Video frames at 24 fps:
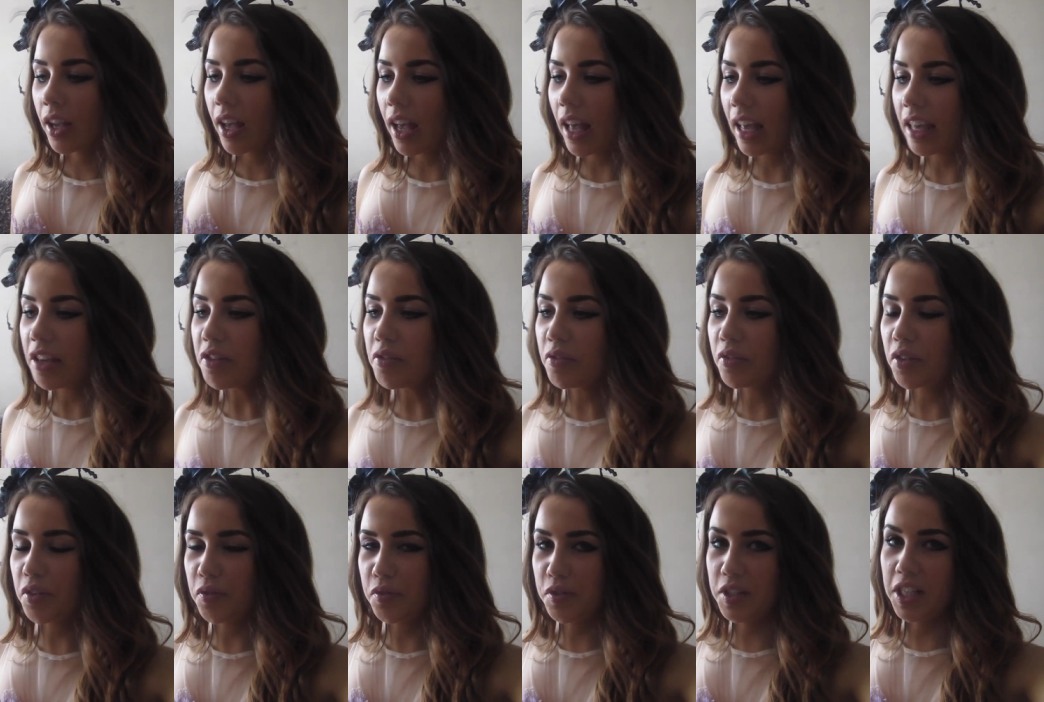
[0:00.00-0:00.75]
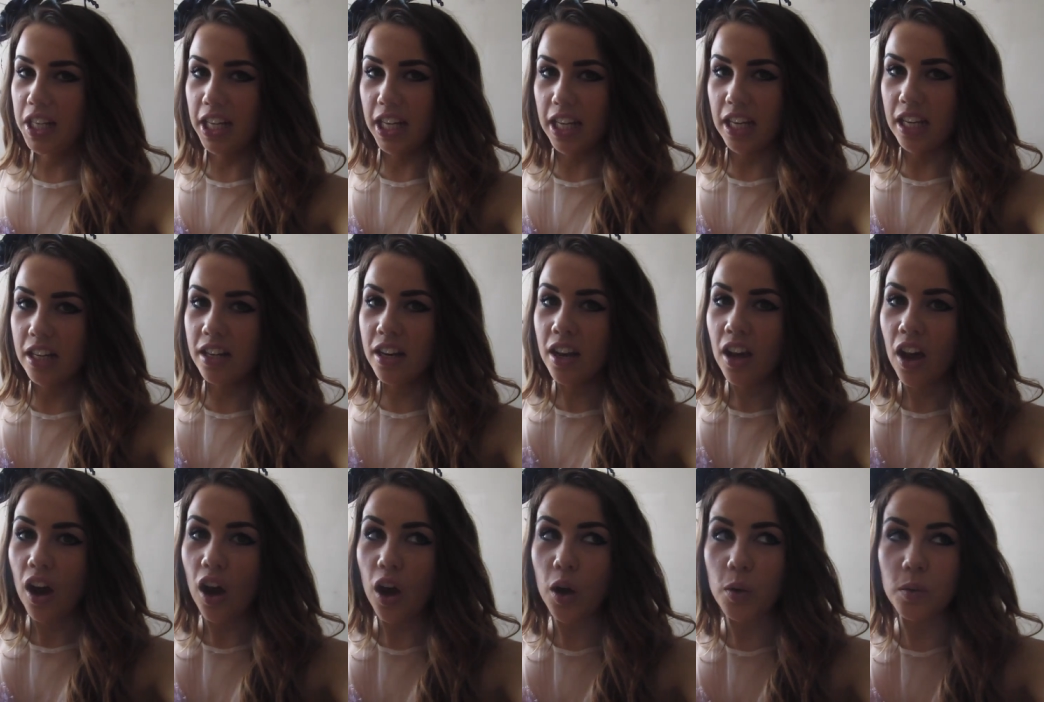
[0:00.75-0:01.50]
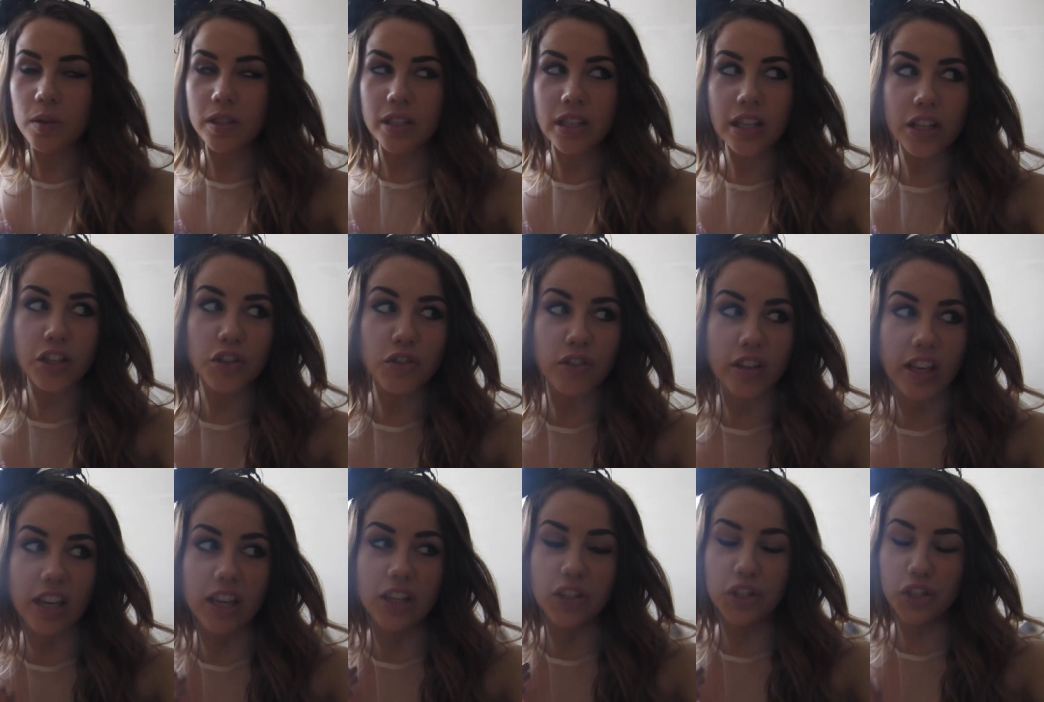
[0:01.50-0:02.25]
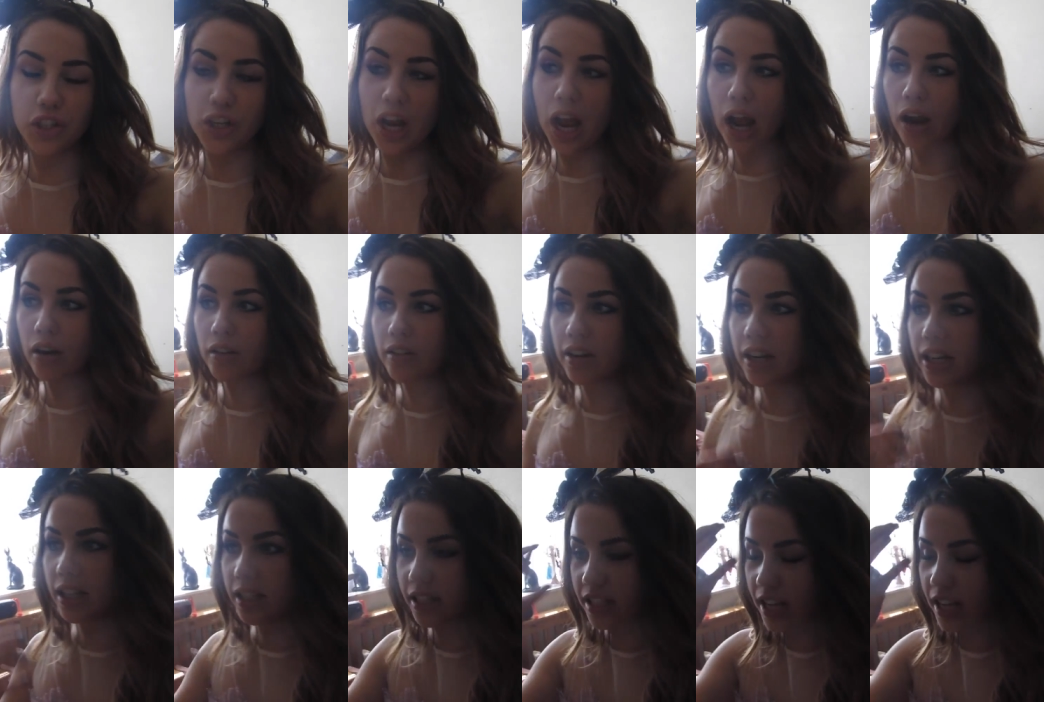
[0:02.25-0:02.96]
eight fifteen I was literally showering,